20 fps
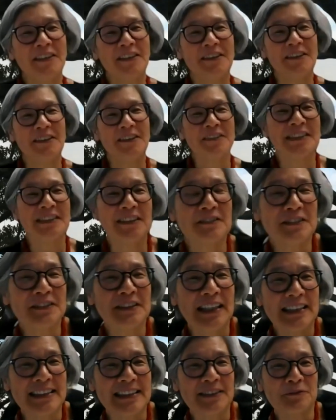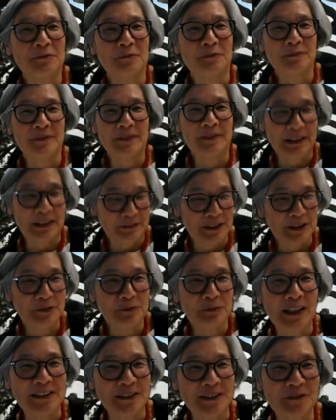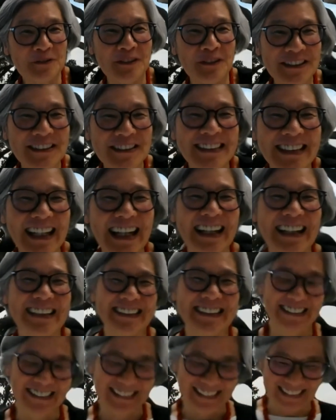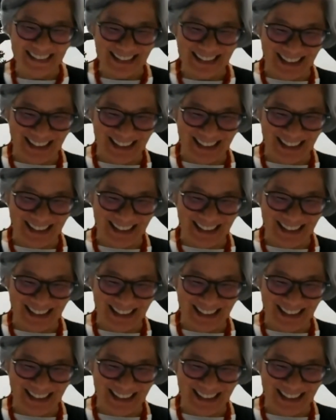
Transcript: you, Jennifer. That was wonderful, and